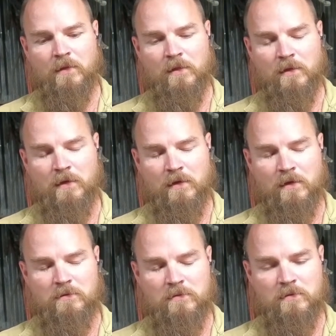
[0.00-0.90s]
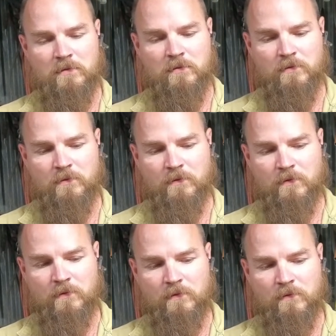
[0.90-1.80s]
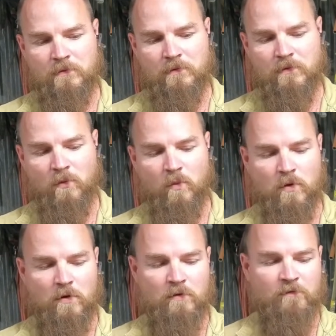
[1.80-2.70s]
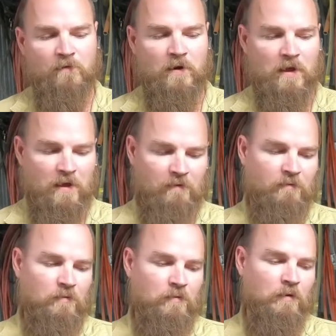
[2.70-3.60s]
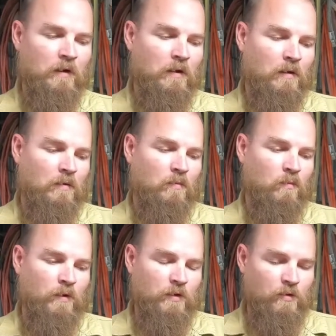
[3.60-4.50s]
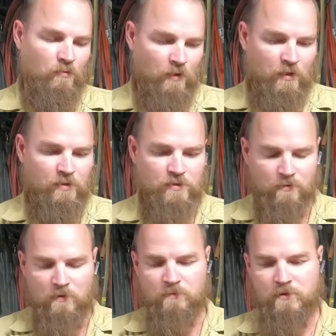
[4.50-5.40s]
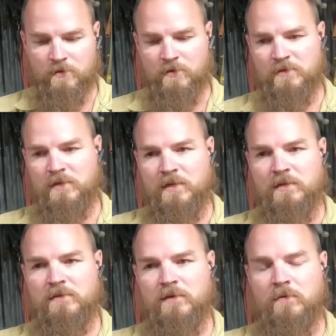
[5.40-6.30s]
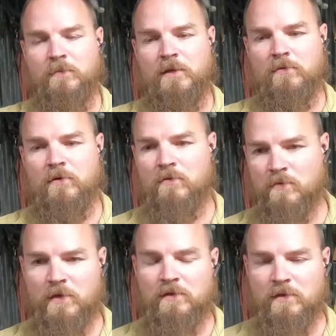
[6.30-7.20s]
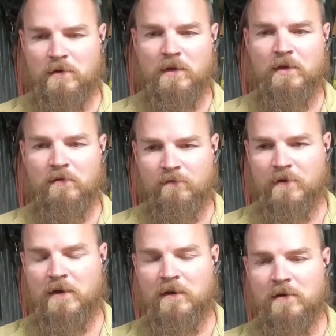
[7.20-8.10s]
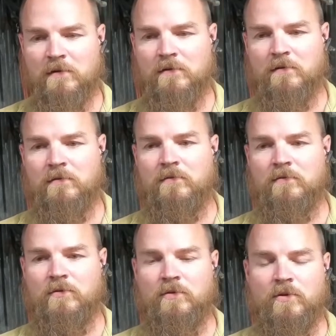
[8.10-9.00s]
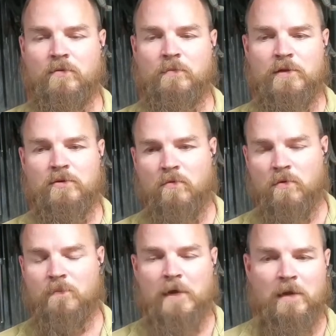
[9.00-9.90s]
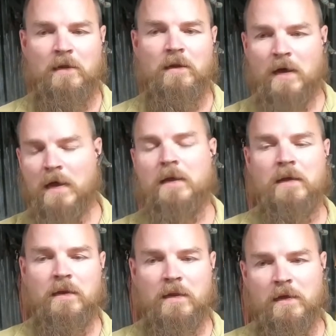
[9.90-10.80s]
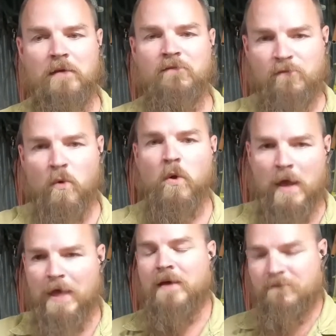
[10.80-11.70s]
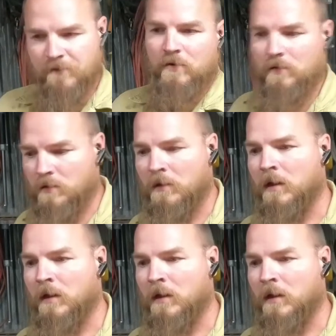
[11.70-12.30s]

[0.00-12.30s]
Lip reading: that the word forever, when you read the scripture that says they'll be thrown into the lake of fire and, you know, be tormented night and day forever,